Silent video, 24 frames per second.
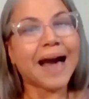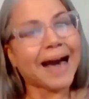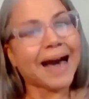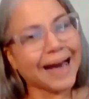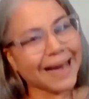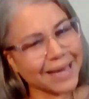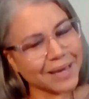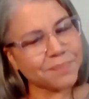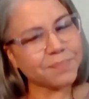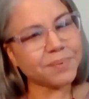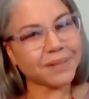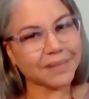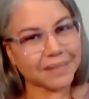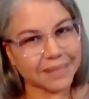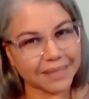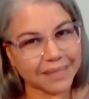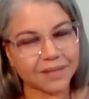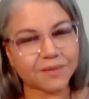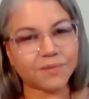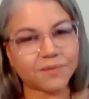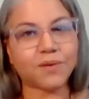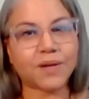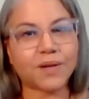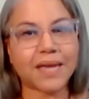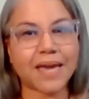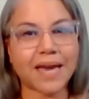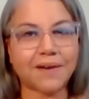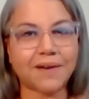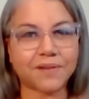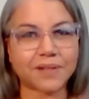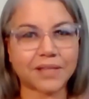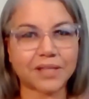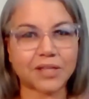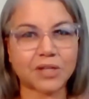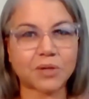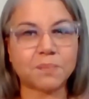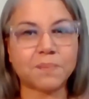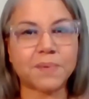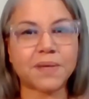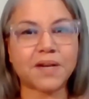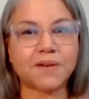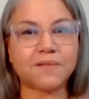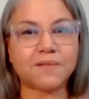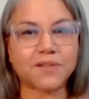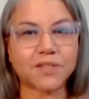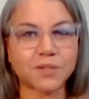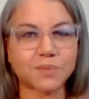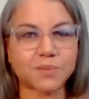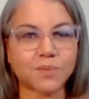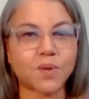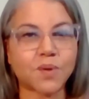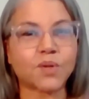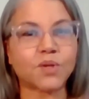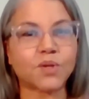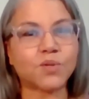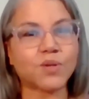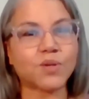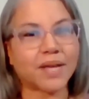I believe we have a little bit of a smoother